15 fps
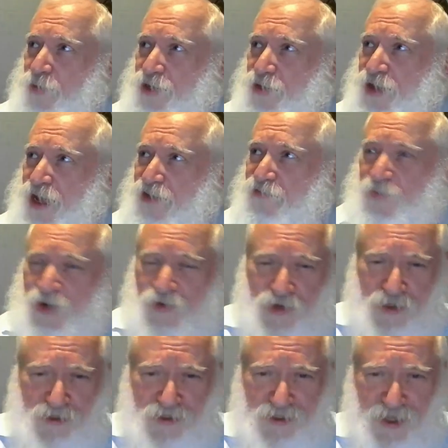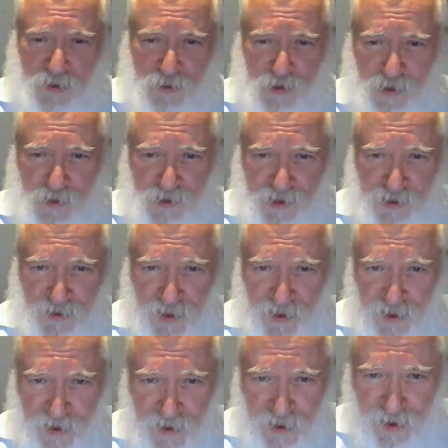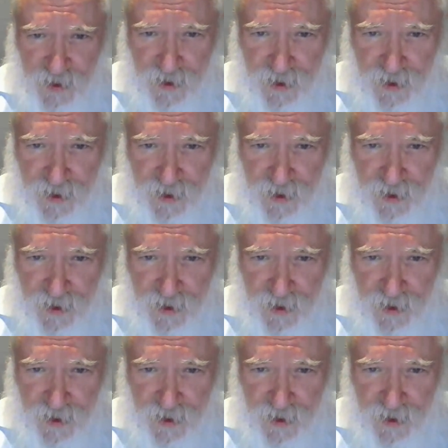come we don't have miracles like we used to?"